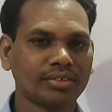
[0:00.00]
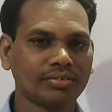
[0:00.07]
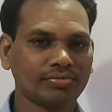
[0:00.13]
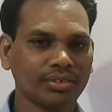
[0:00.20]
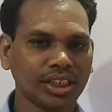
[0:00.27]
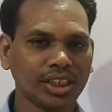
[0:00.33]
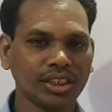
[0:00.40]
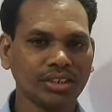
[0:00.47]

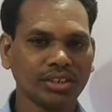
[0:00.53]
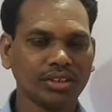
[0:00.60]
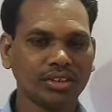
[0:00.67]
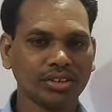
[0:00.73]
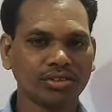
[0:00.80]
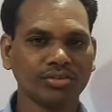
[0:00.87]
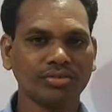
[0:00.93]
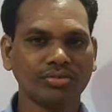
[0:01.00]
we,
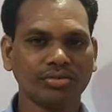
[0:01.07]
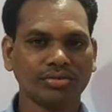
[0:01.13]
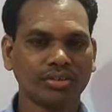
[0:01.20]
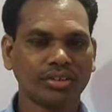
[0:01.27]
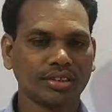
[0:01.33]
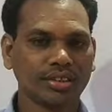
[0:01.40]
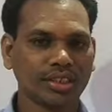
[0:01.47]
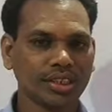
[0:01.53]
you,
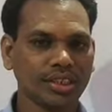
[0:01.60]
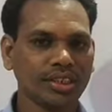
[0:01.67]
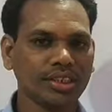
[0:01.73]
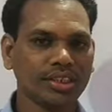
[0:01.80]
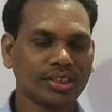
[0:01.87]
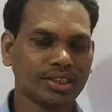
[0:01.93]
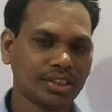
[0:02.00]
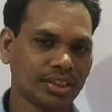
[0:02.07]

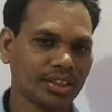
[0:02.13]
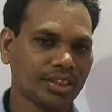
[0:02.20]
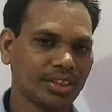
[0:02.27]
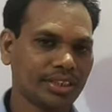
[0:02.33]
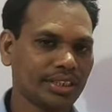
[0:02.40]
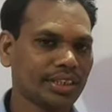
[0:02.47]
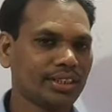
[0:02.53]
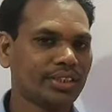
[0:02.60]
he, she,
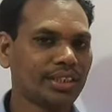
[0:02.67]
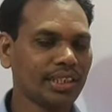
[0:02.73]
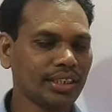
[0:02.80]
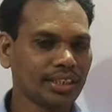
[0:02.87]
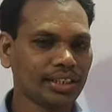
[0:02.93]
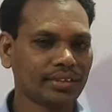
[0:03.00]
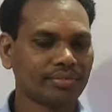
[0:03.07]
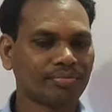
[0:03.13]
it,
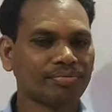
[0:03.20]
they.